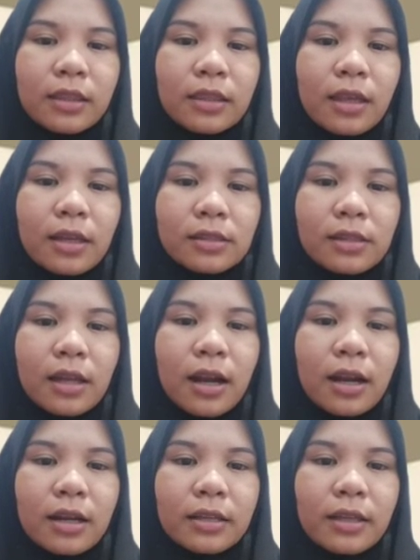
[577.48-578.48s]
Tests
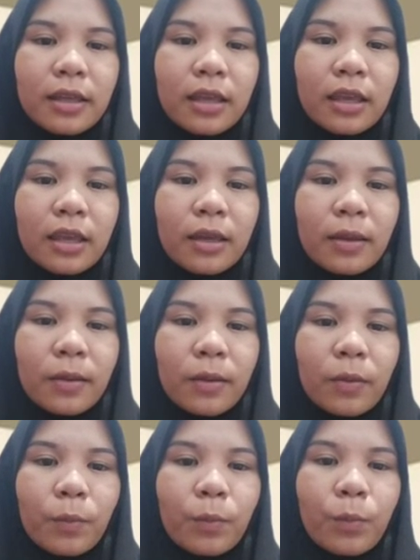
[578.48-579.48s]
are the
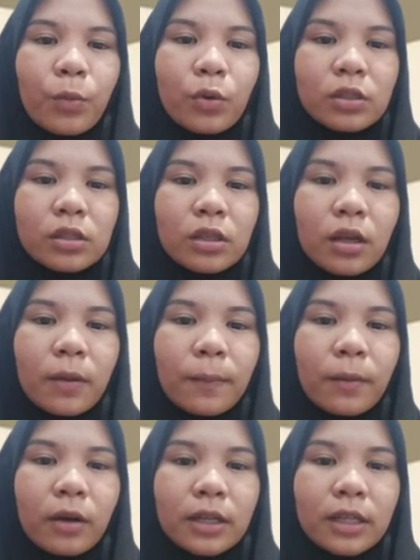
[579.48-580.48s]
most
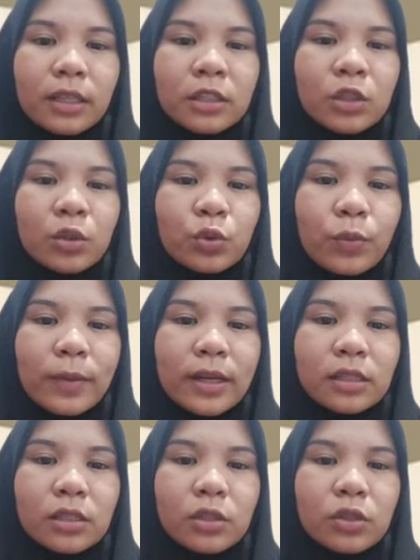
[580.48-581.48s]
common
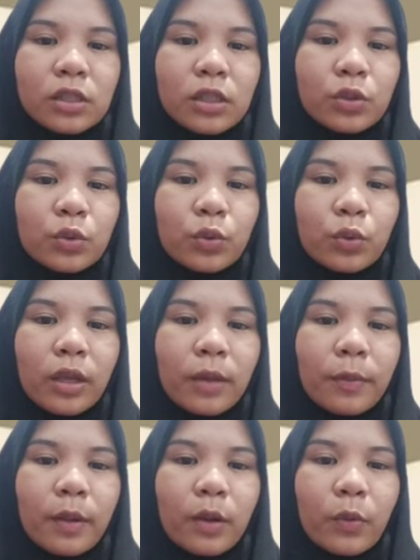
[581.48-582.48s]
instruments used to
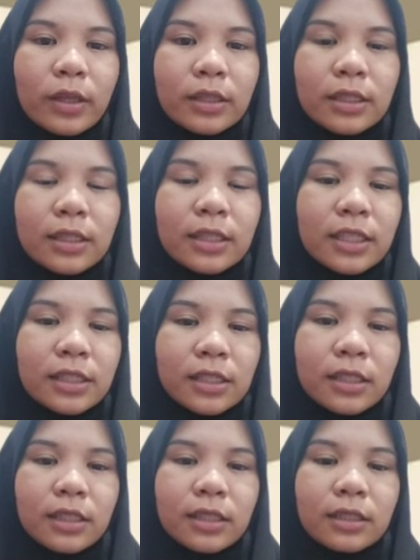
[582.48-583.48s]
evaluate teaching.